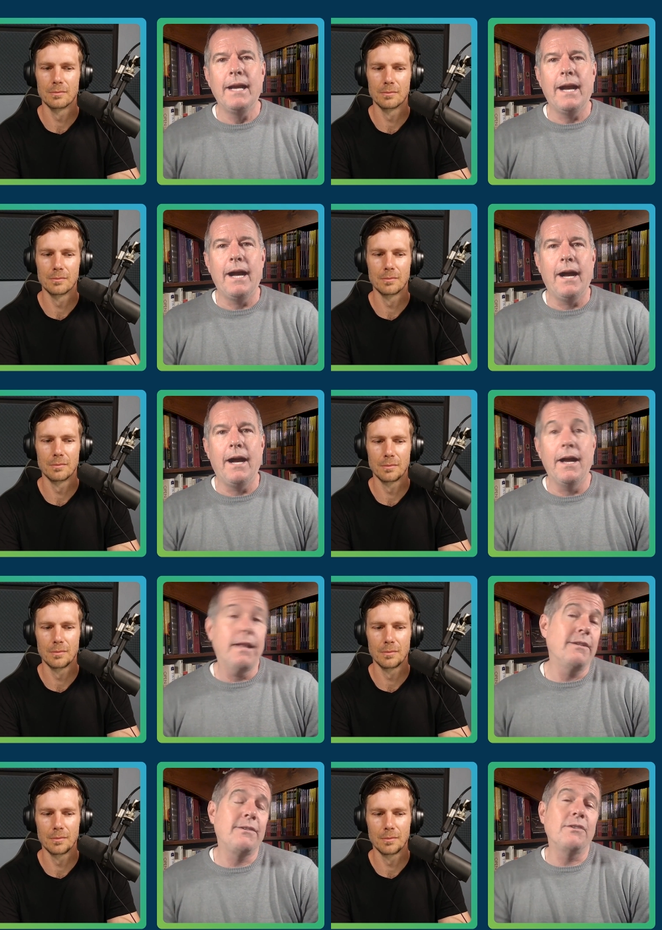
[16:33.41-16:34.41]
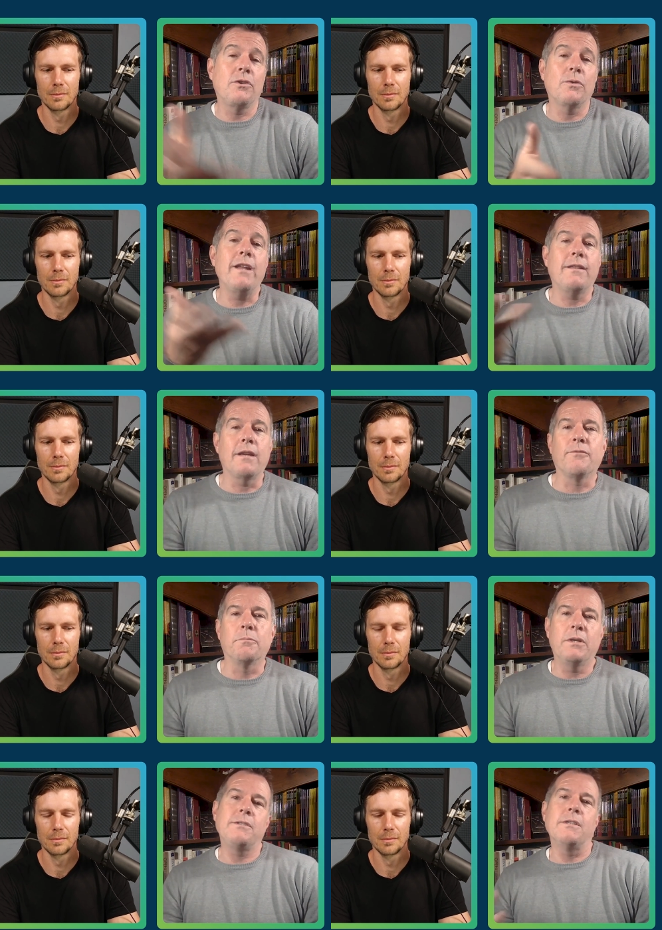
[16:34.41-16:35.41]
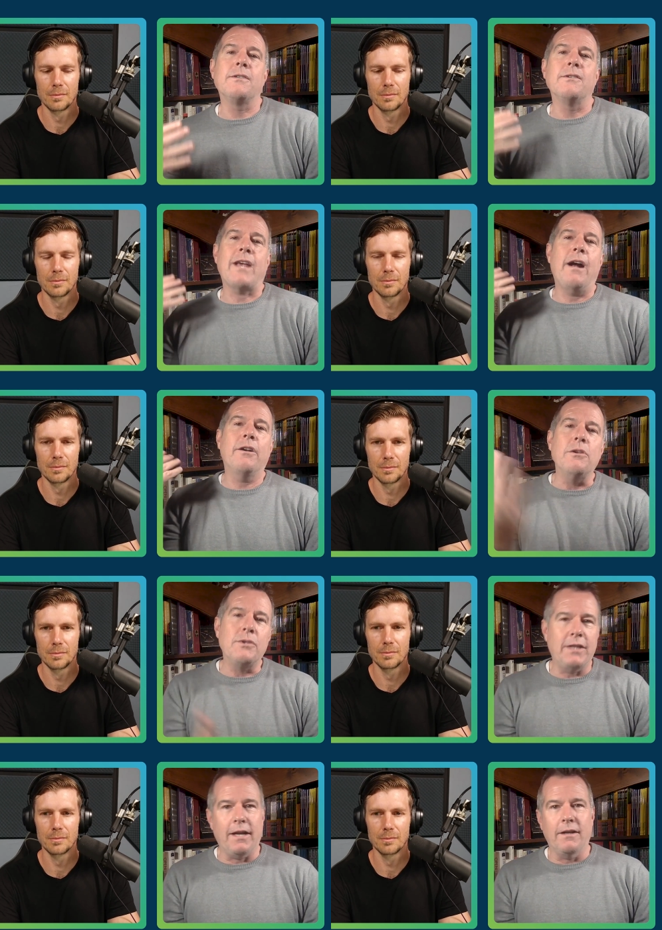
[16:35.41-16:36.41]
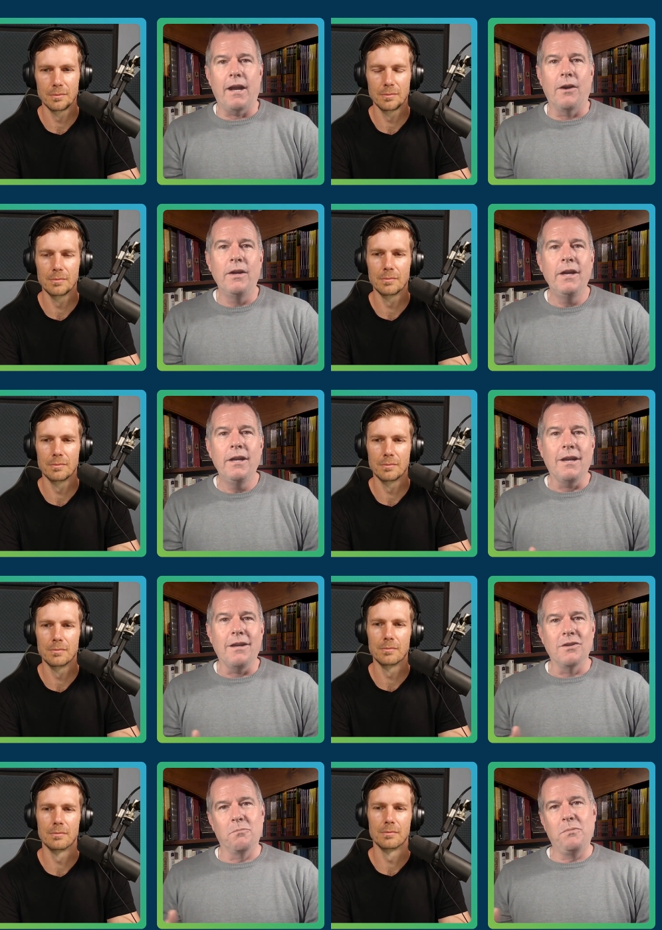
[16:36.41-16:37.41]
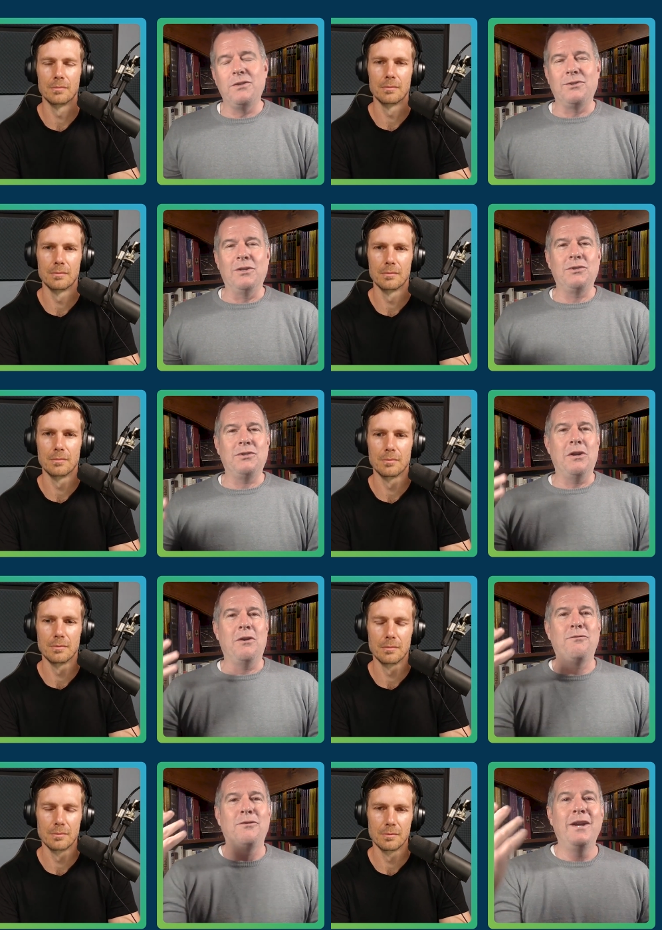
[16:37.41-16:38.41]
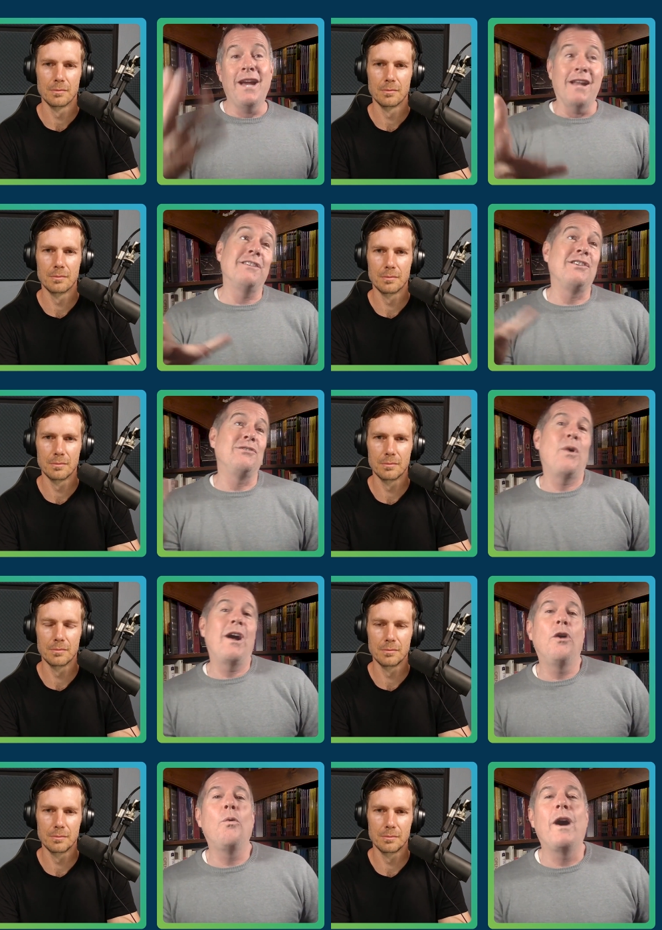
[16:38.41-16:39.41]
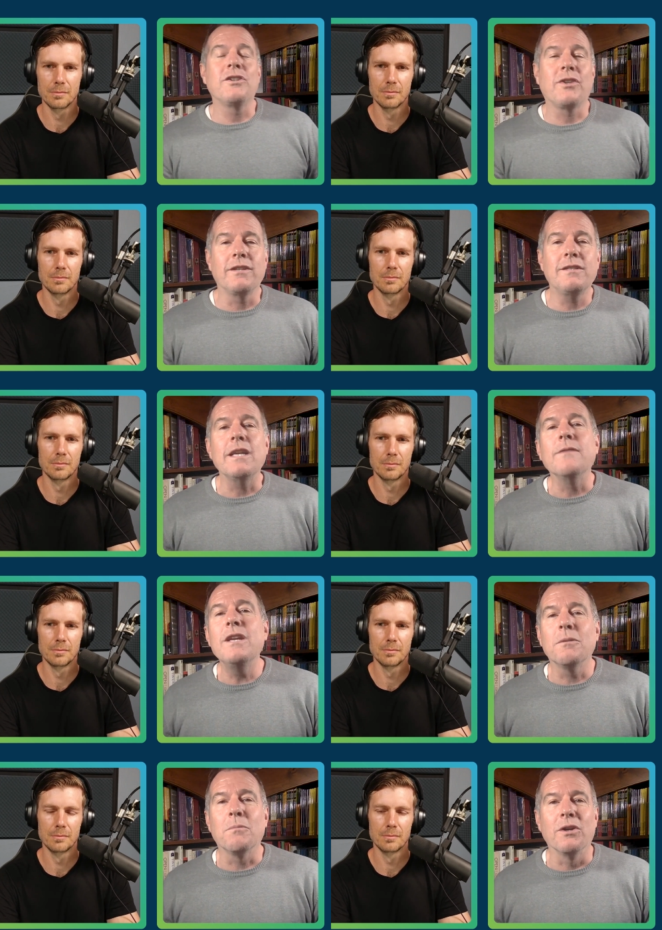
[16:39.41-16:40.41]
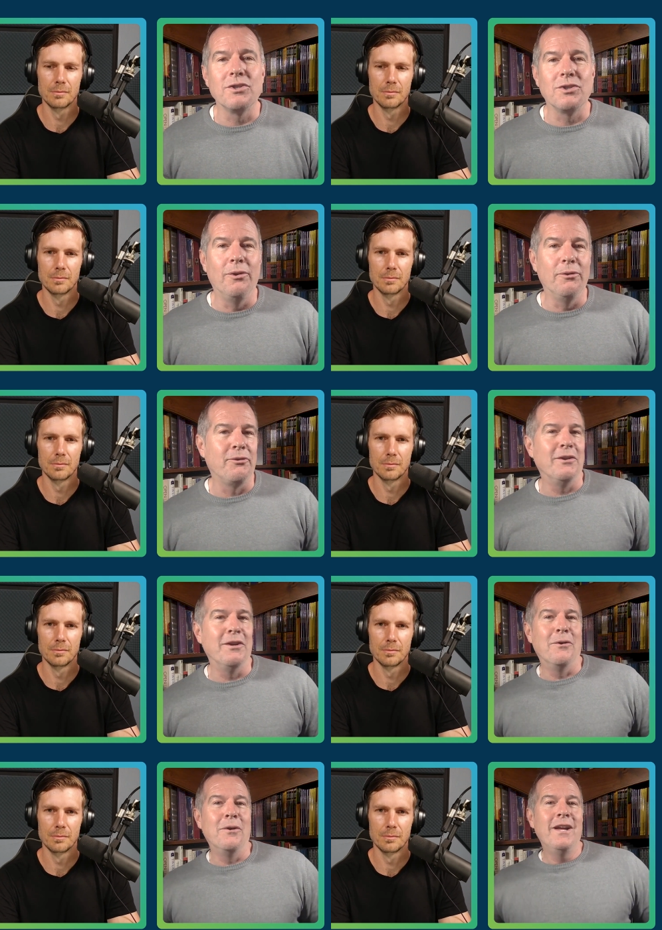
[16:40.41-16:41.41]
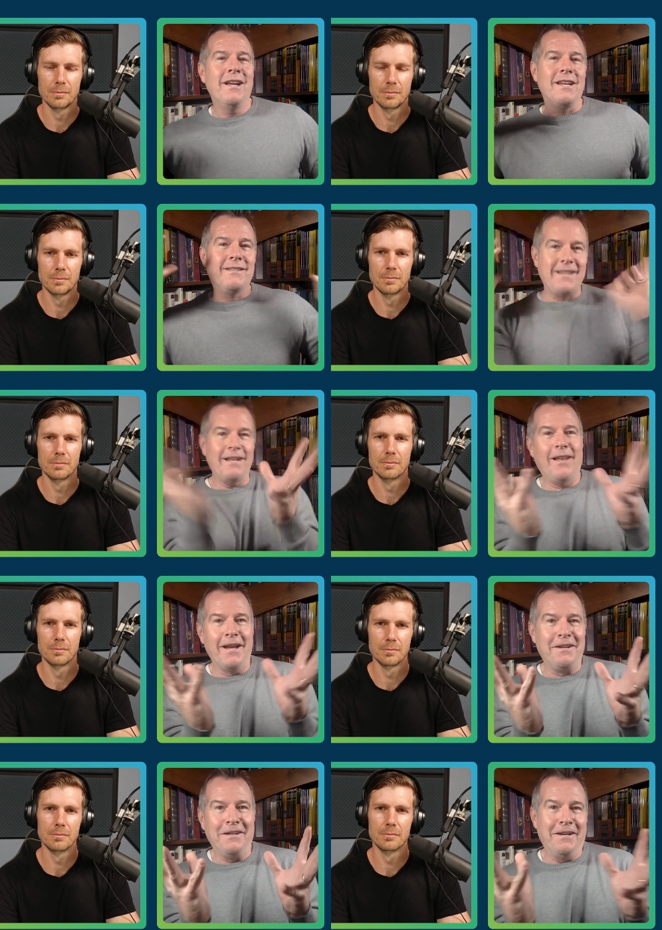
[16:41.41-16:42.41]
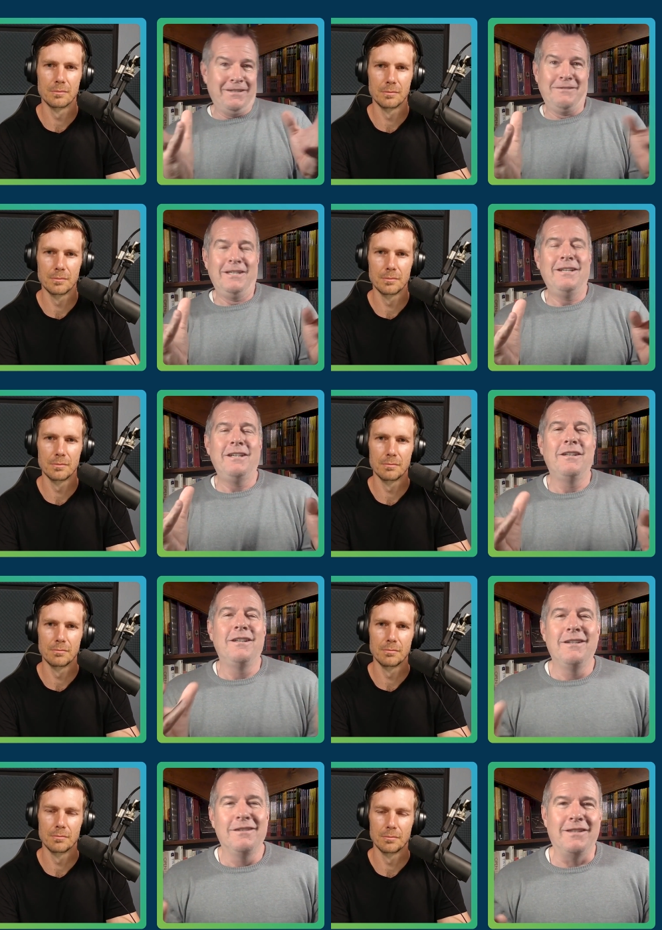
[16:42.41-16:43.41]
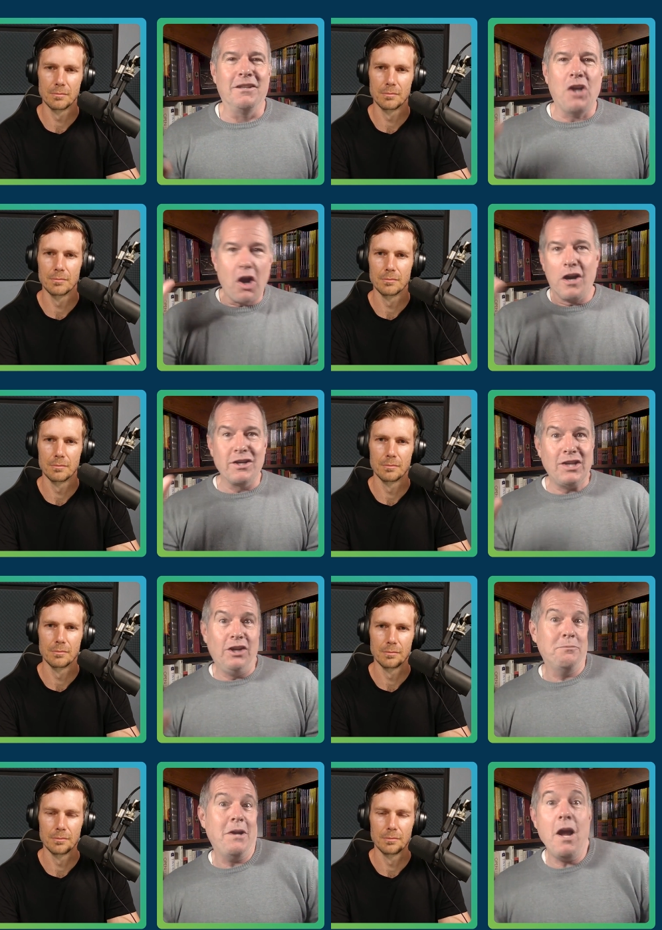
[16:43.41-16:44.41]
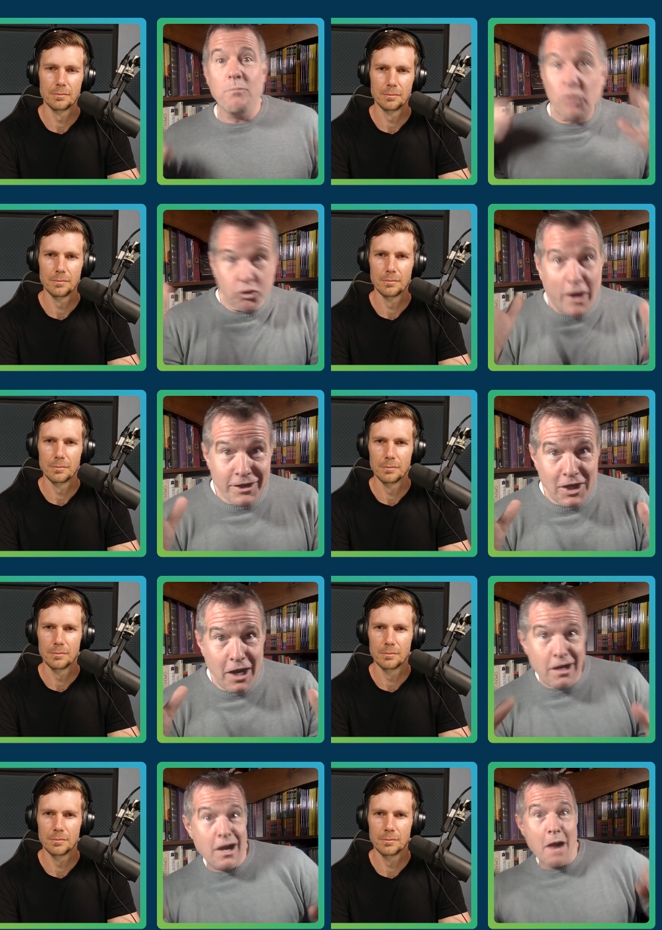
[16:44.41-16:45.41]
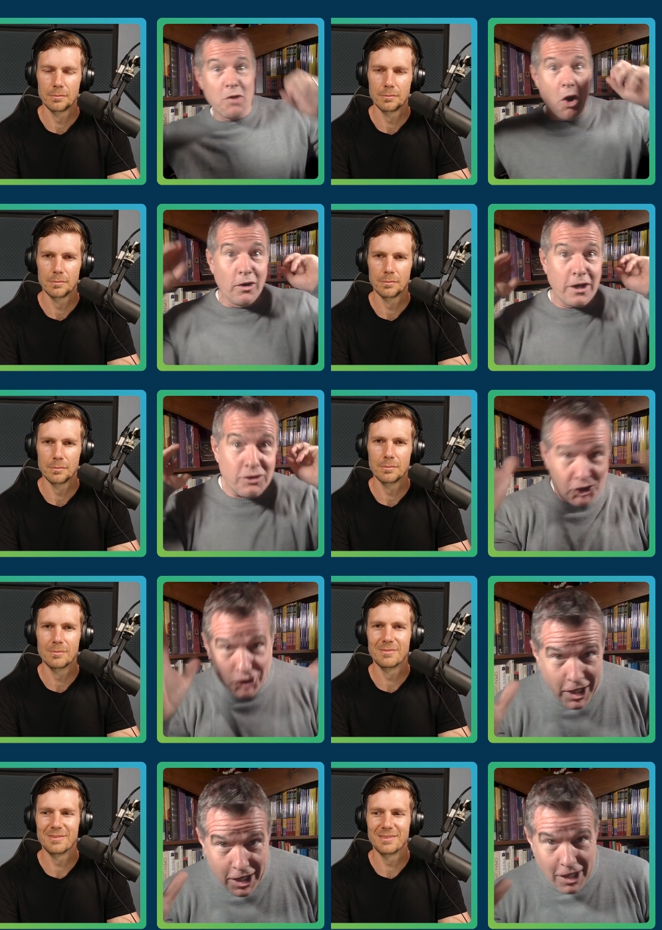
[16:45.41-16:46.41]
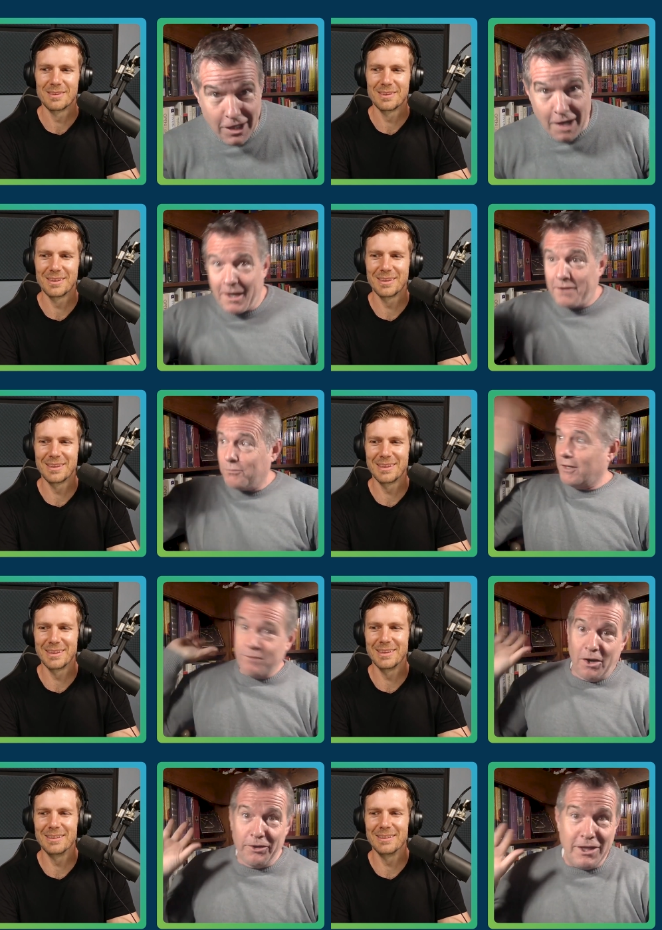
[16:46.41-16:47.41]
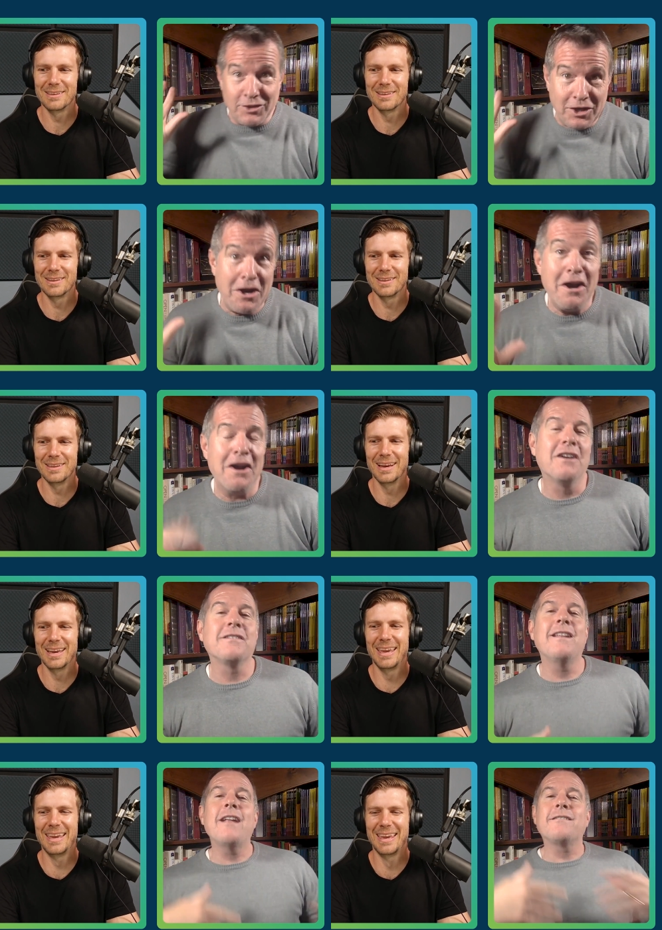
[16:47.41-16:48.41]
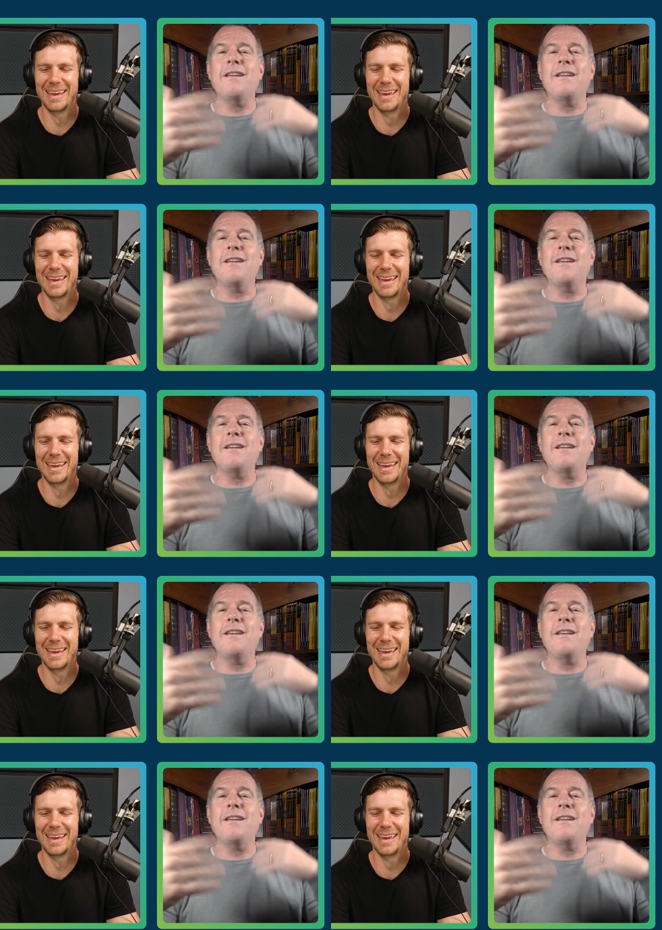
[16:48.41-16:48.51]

Speaker 1: Uh, and this is a great thing for business is how do you stand out in your business you know if, and this is why i'll watch like tv commercials you know you see like uh, the car salesman i'm crazy idiot i'm going insane i'm getting rid of all these cars yeah.